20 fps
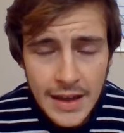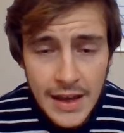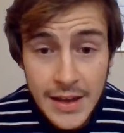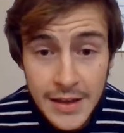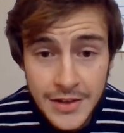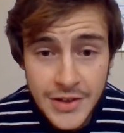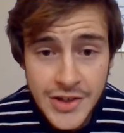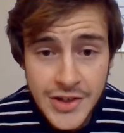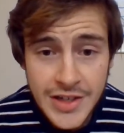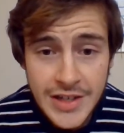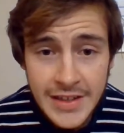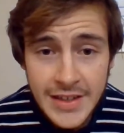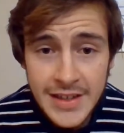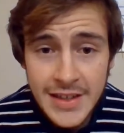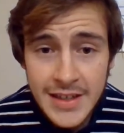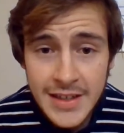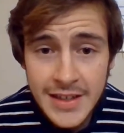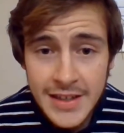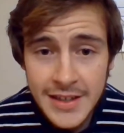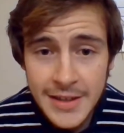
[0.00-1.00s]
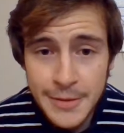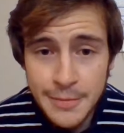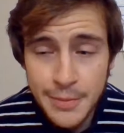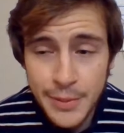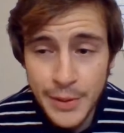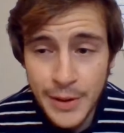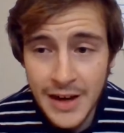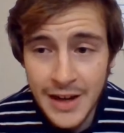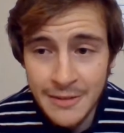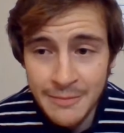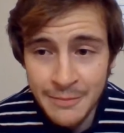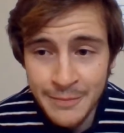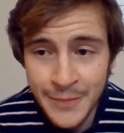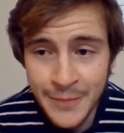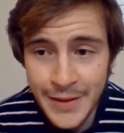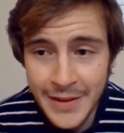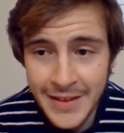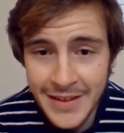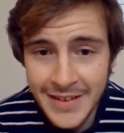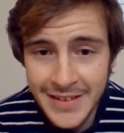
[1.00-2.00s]
energy
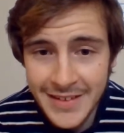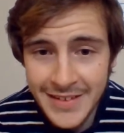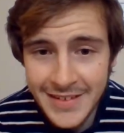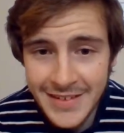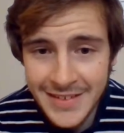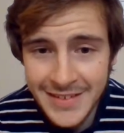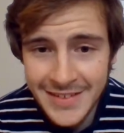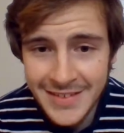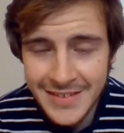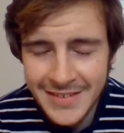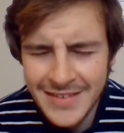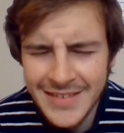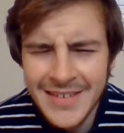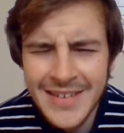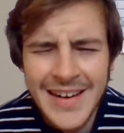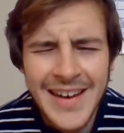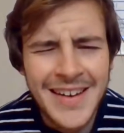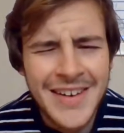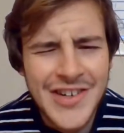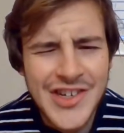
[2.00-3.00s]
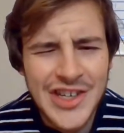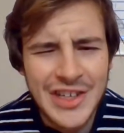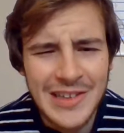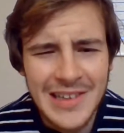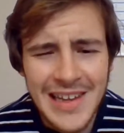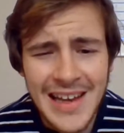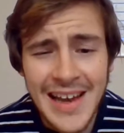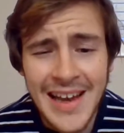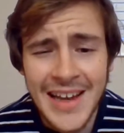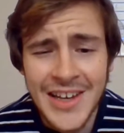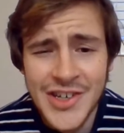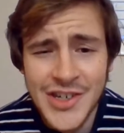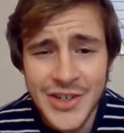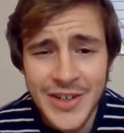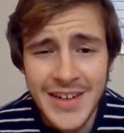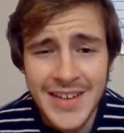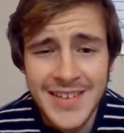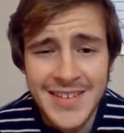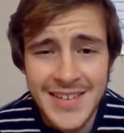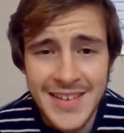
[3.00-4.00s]
problem that, or energy lie,
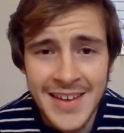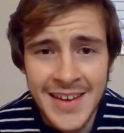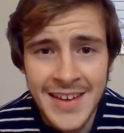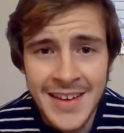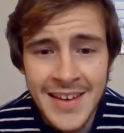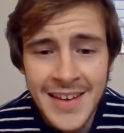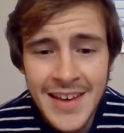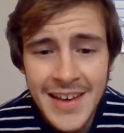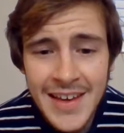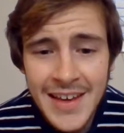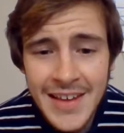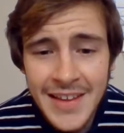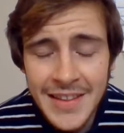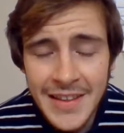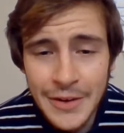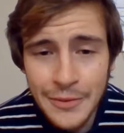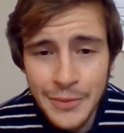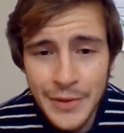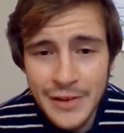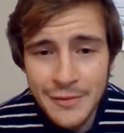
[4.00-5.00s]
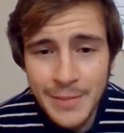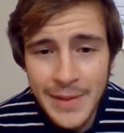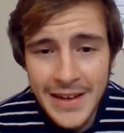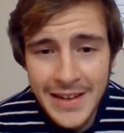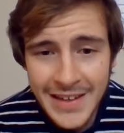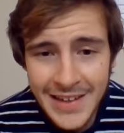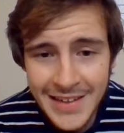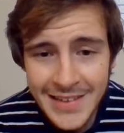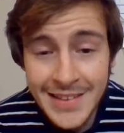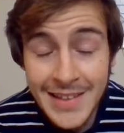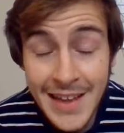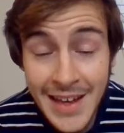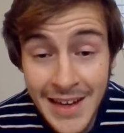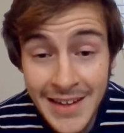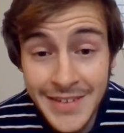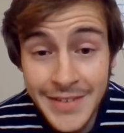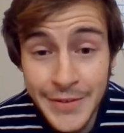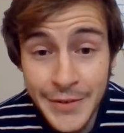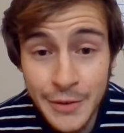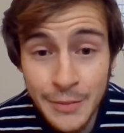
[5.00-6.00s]
should I say, that we've been getting
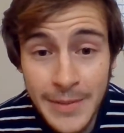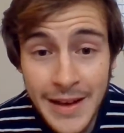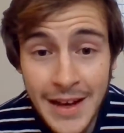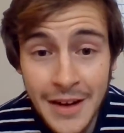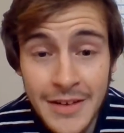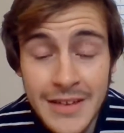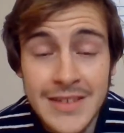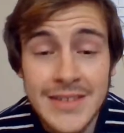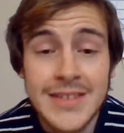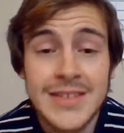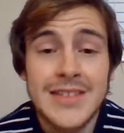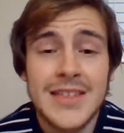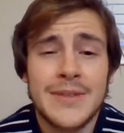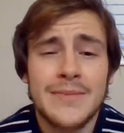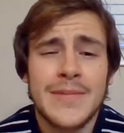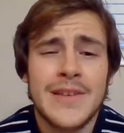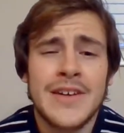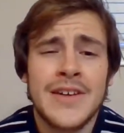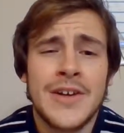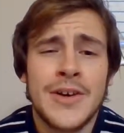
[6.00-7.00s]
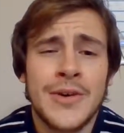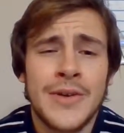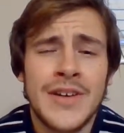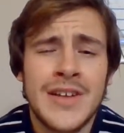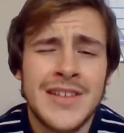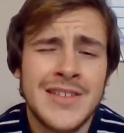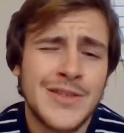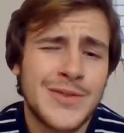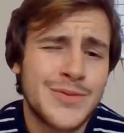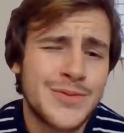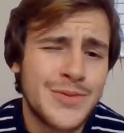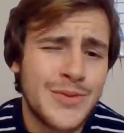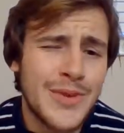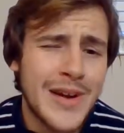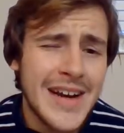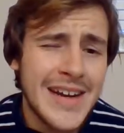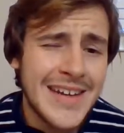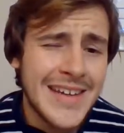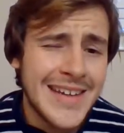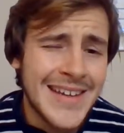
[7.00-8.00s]
lied to about is something known as
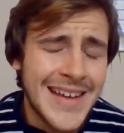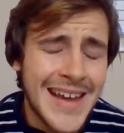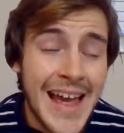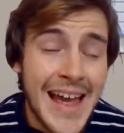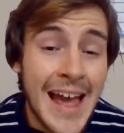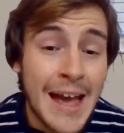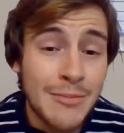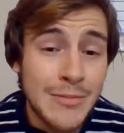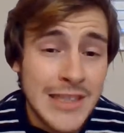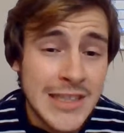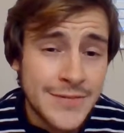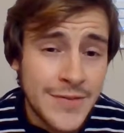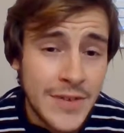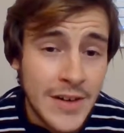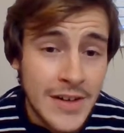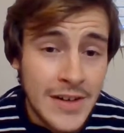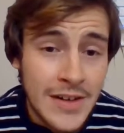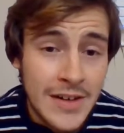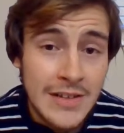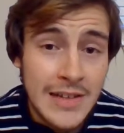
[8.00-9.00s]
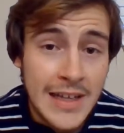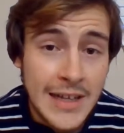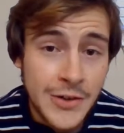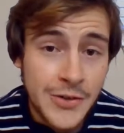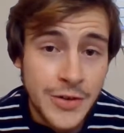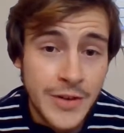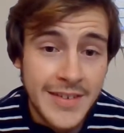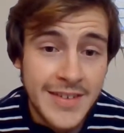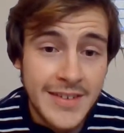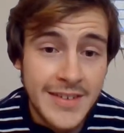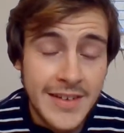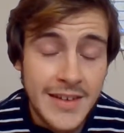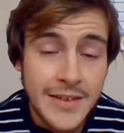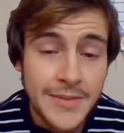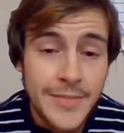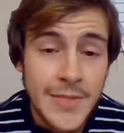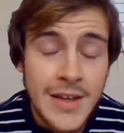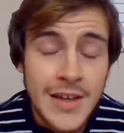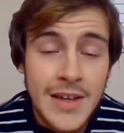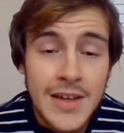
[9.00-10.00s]
radiant atmospheric electricity.
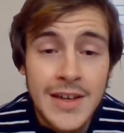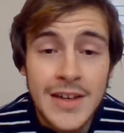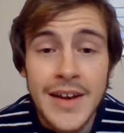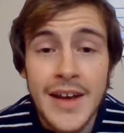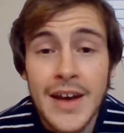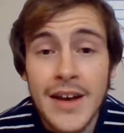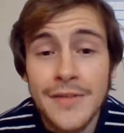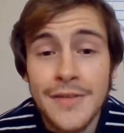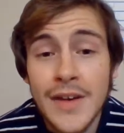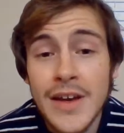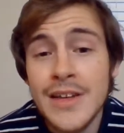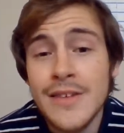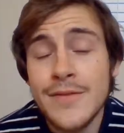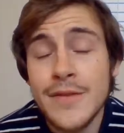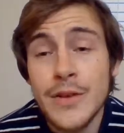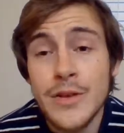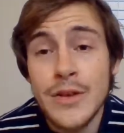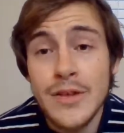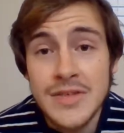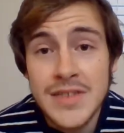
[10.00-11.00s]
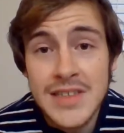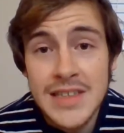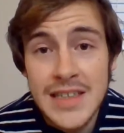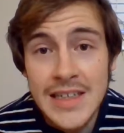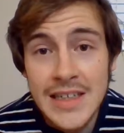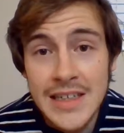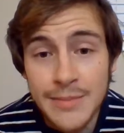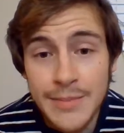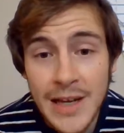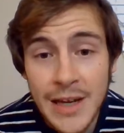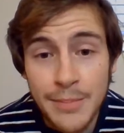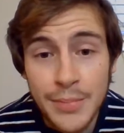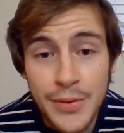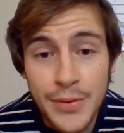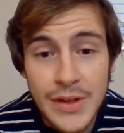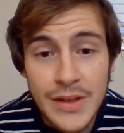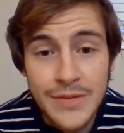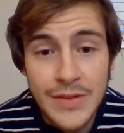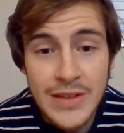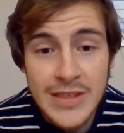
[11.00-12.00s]
Now, if any of you have seen in my
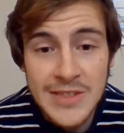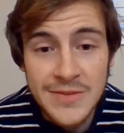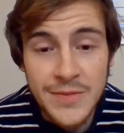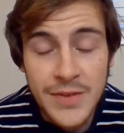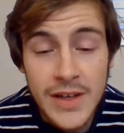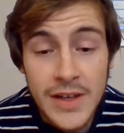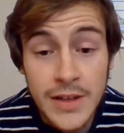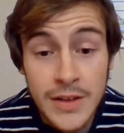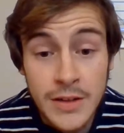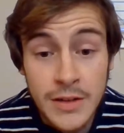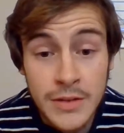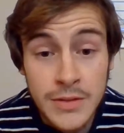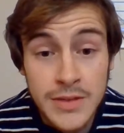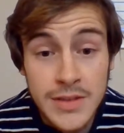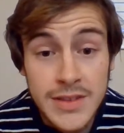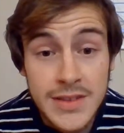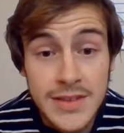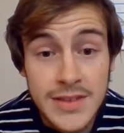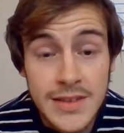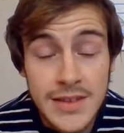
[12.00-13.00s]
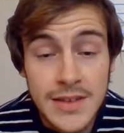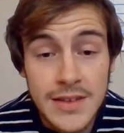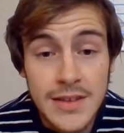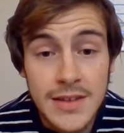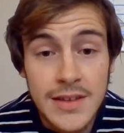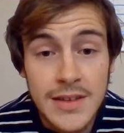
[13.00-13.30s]
previous videos